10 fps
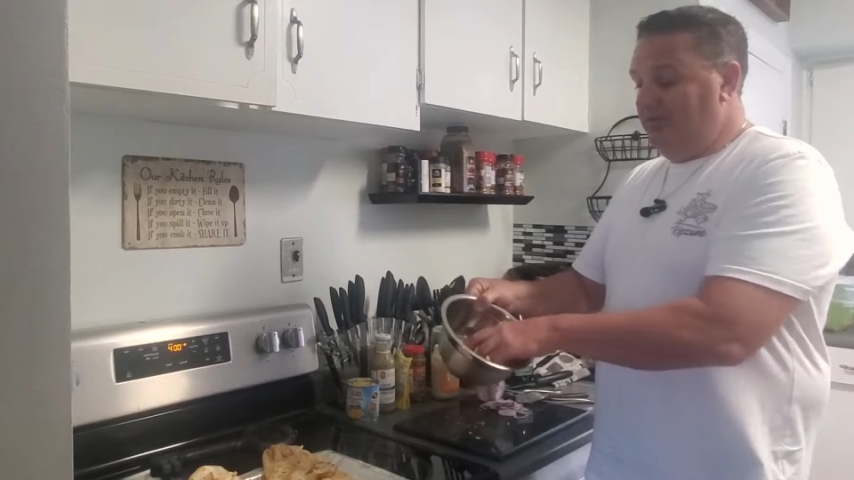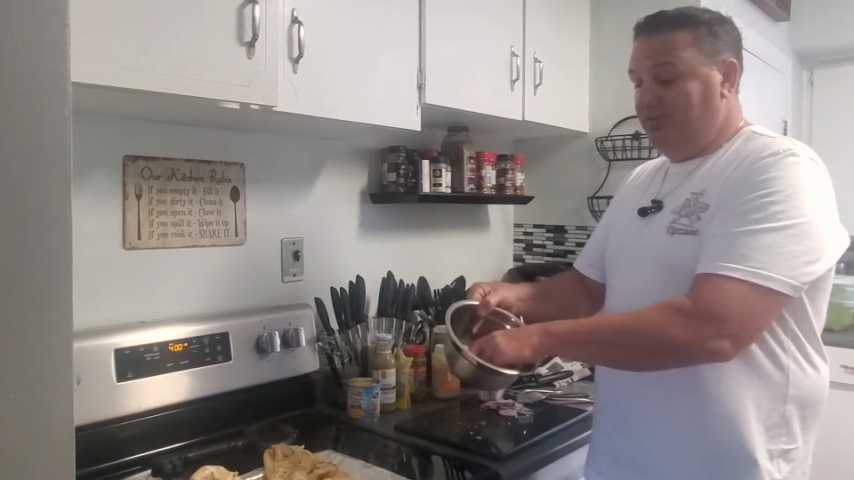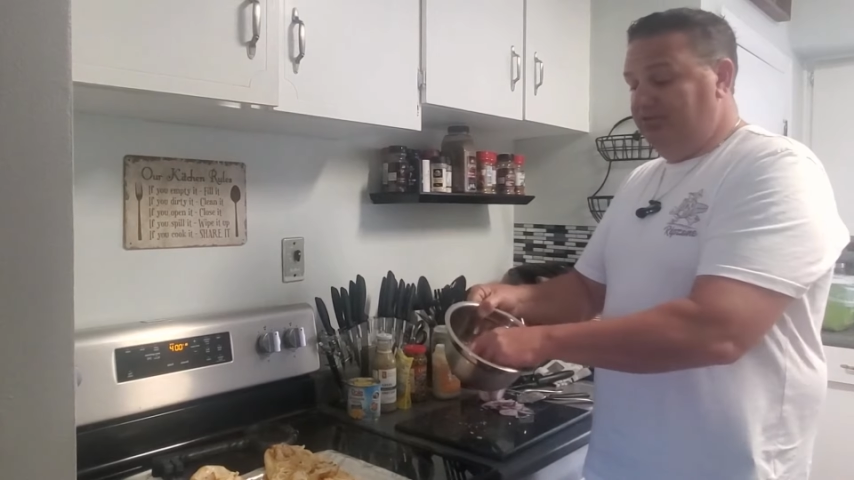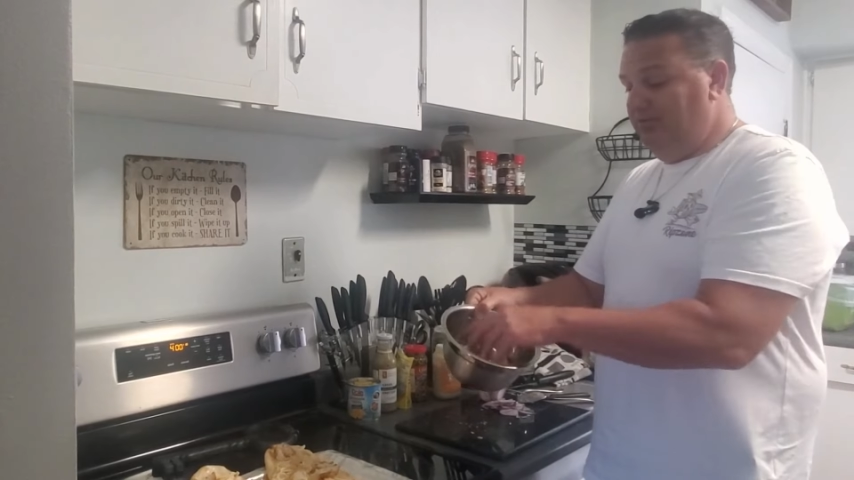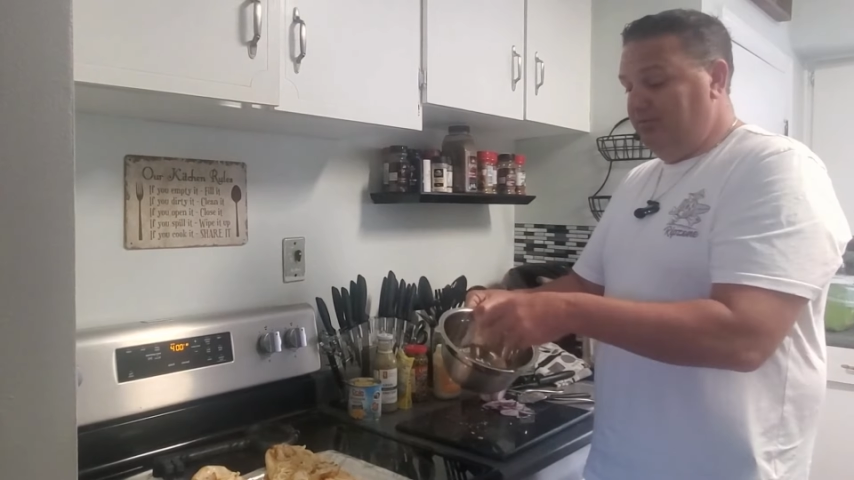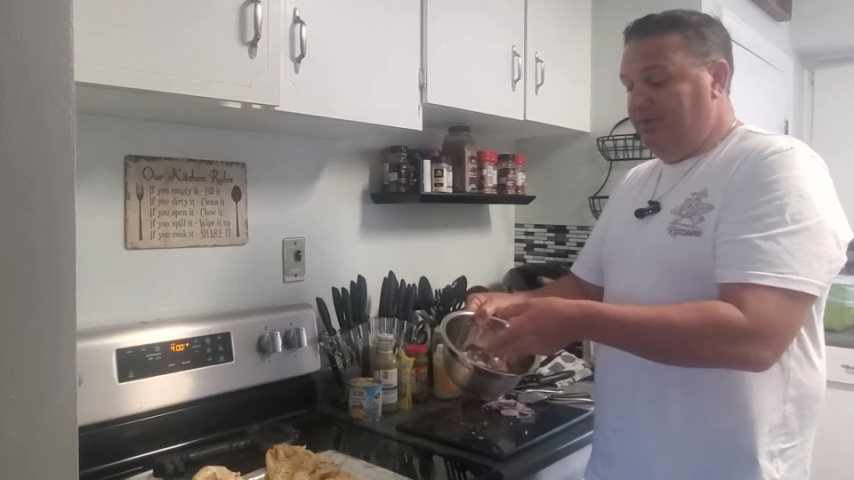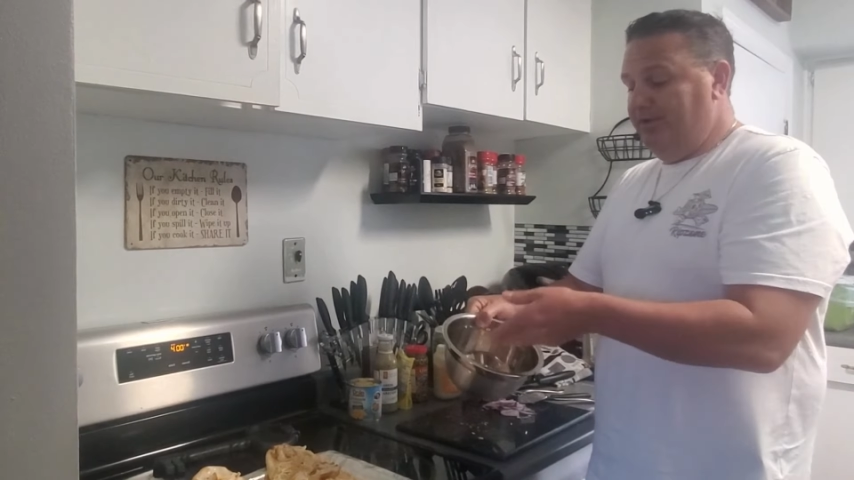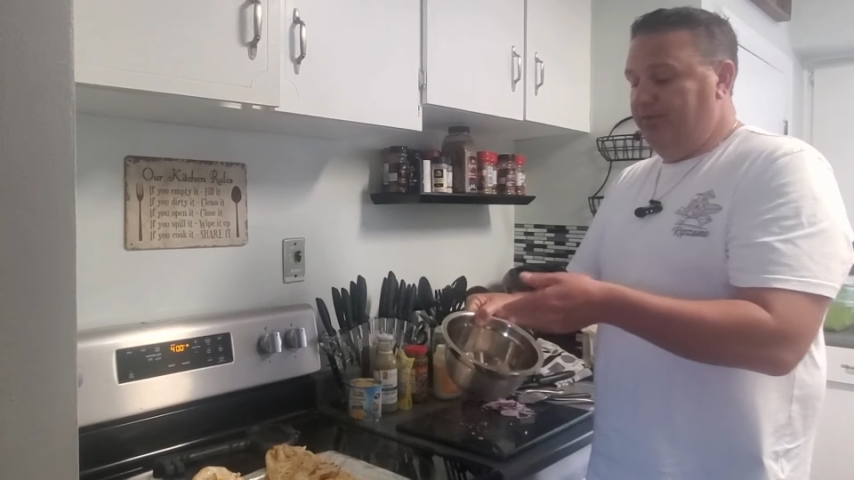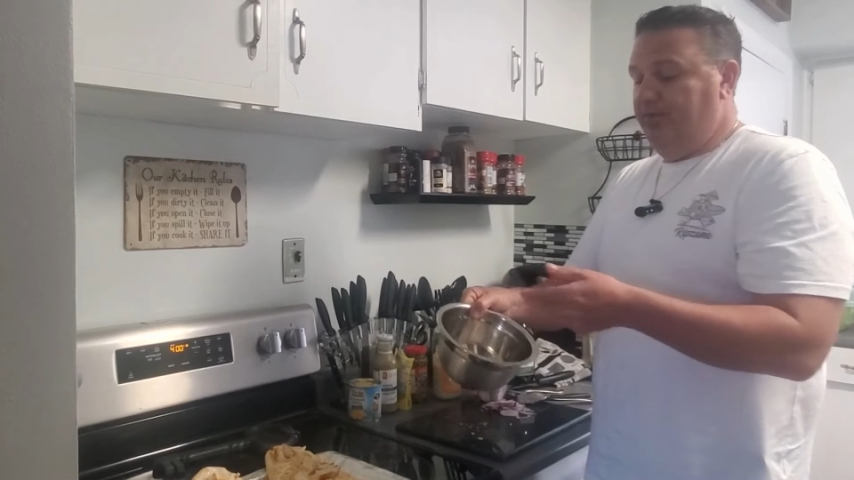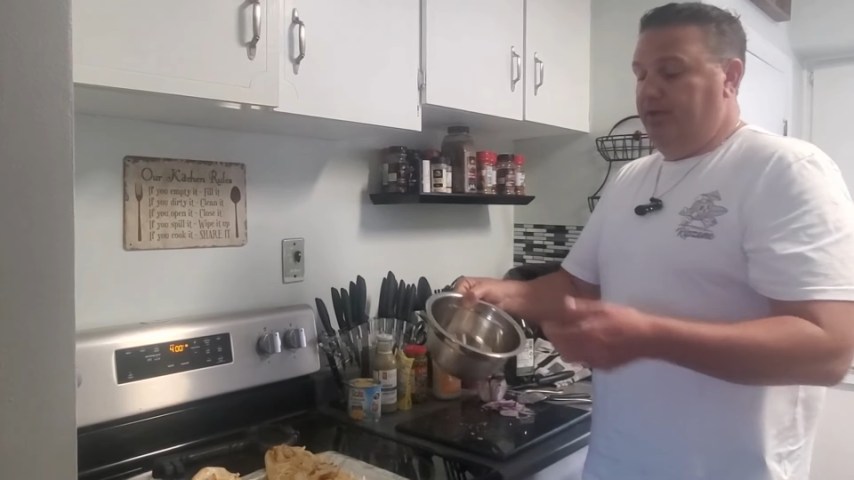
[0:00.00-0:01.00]
You can mix it with
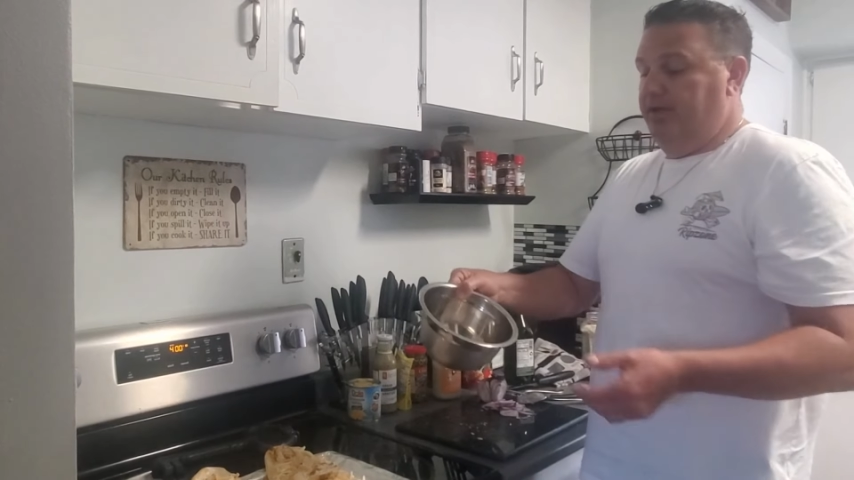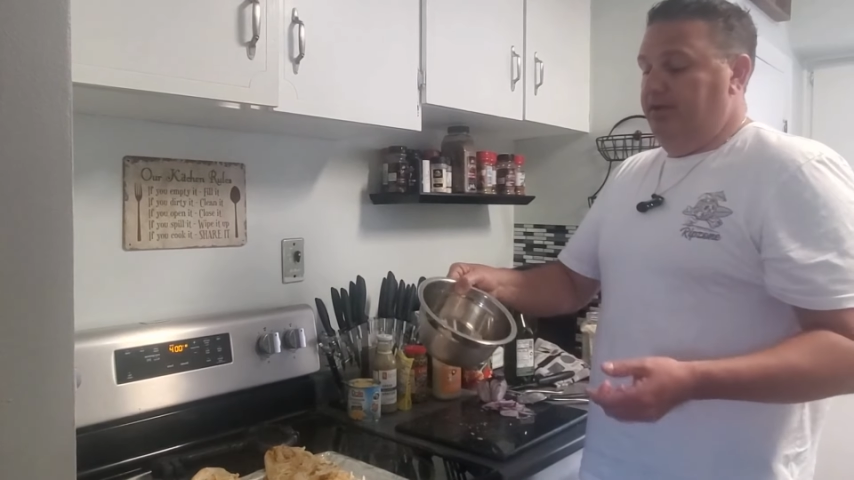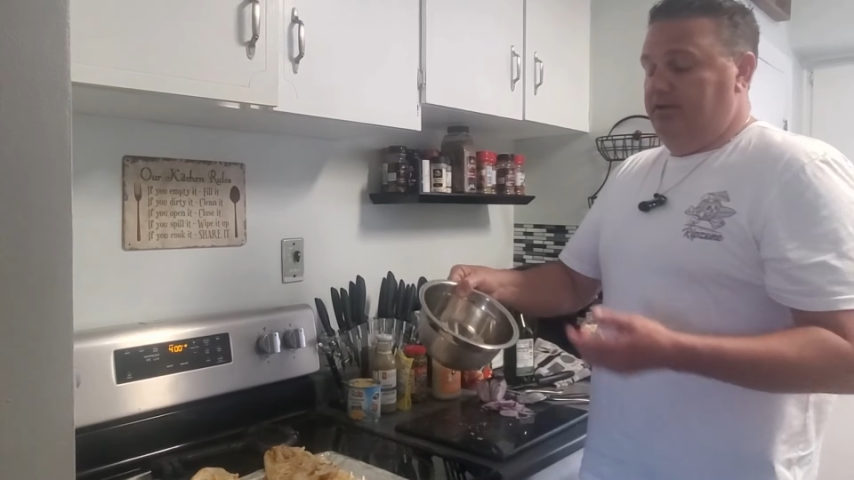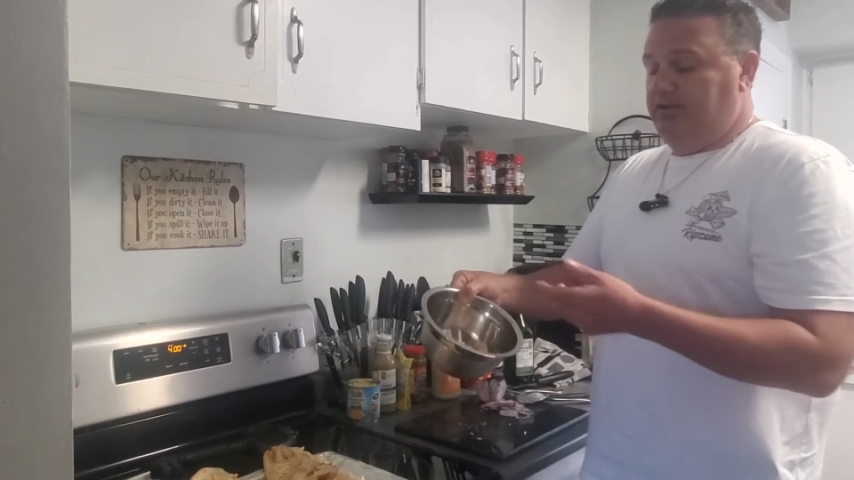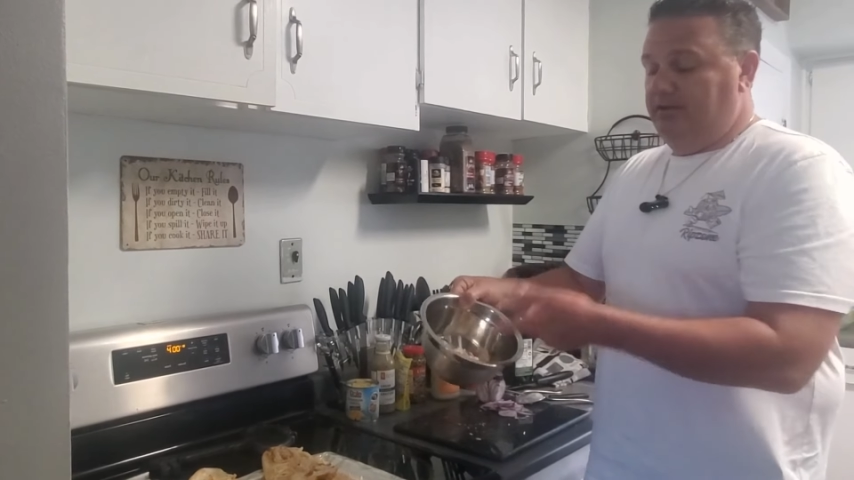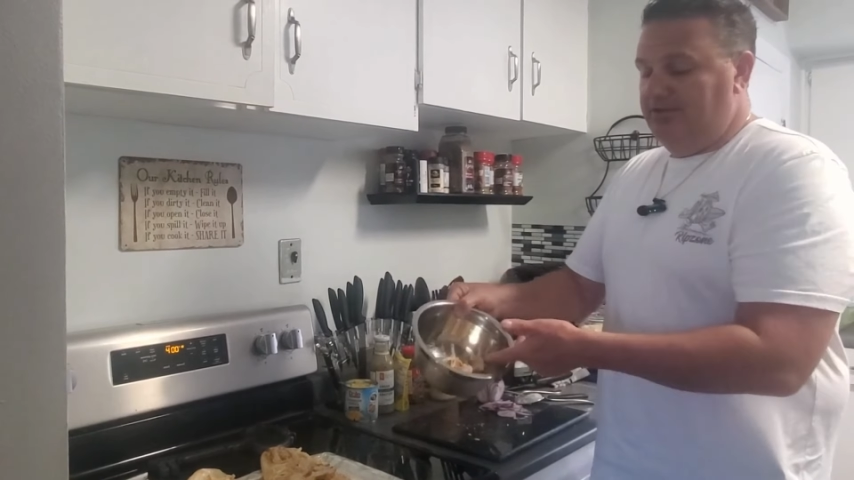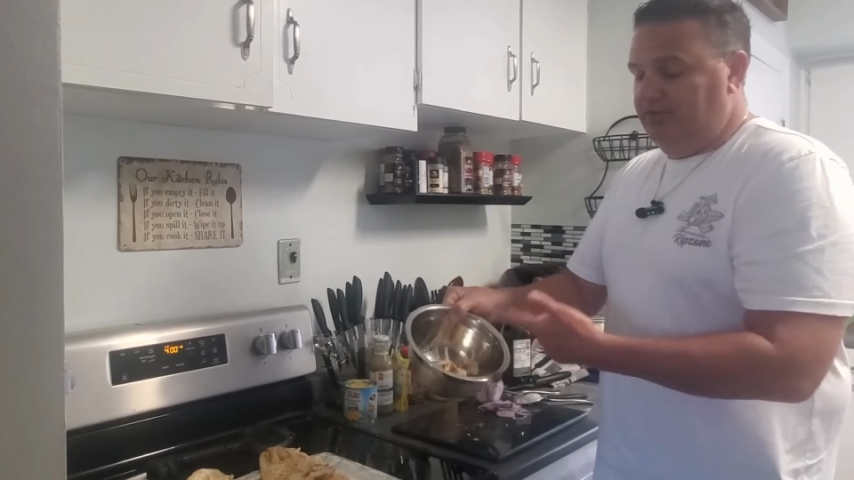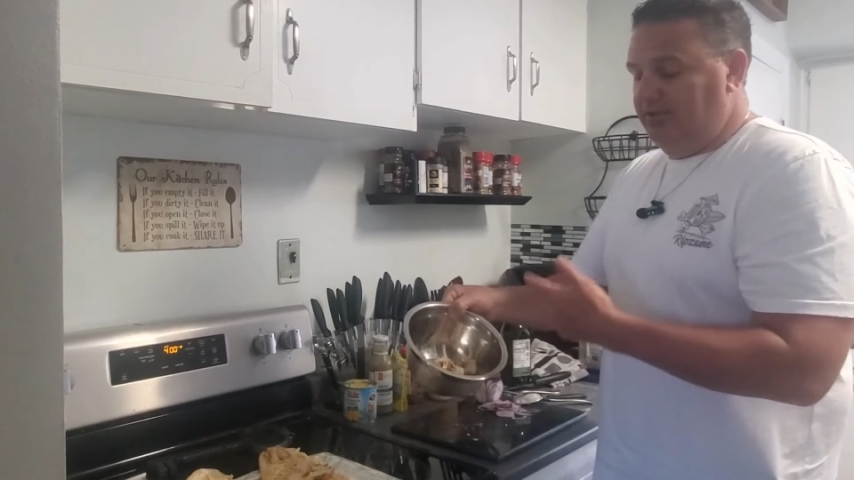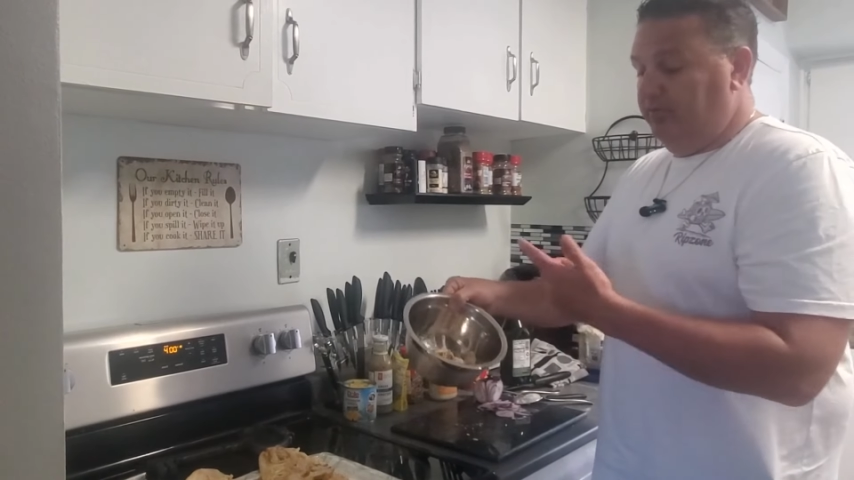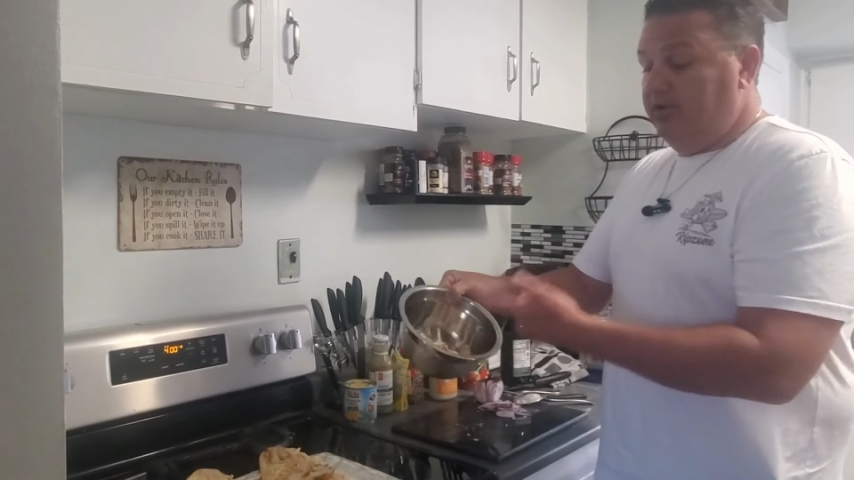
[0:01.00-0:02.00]
mayo. You could add
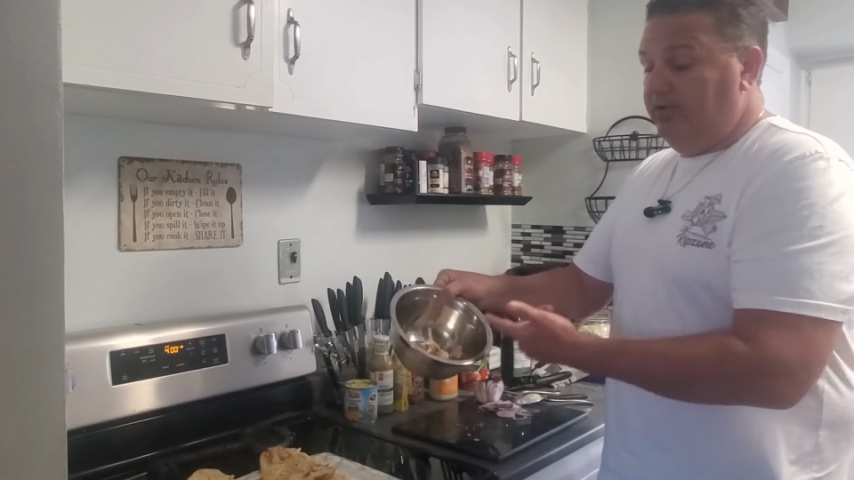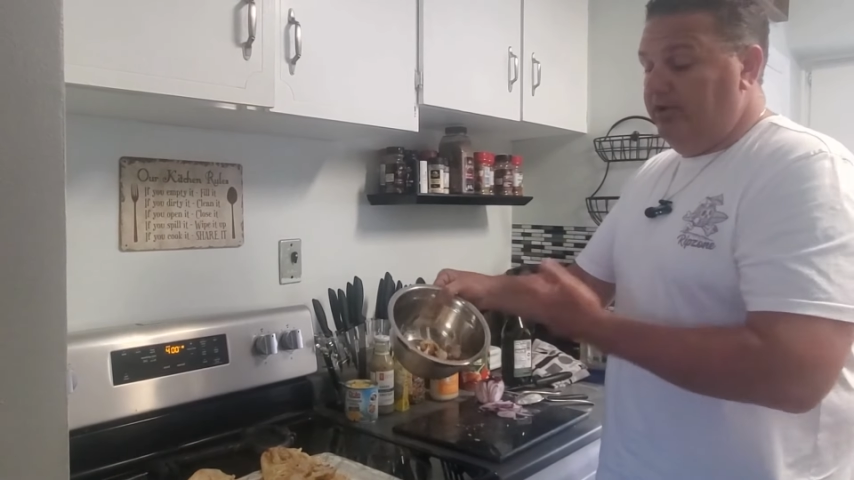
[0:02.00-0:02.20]
celery,